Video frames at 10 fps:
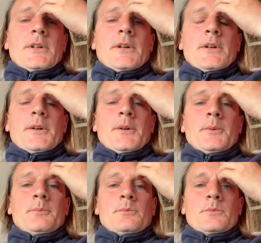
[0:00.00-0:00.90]

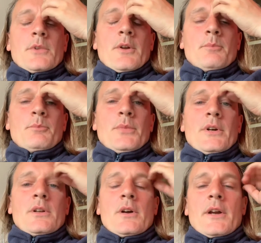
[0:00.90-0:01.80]
Um,
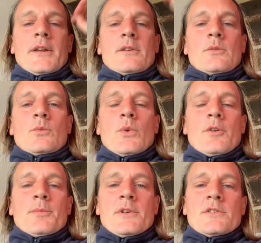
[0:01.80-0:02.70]
but like what
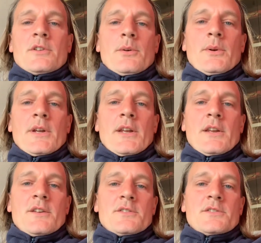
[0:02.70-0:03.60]
I've been doing
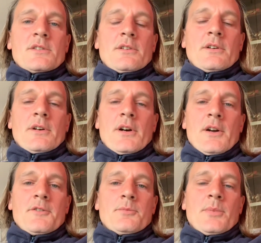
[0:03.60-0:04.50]
is
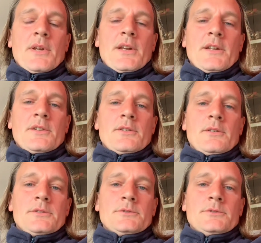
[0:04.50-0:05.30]
I've been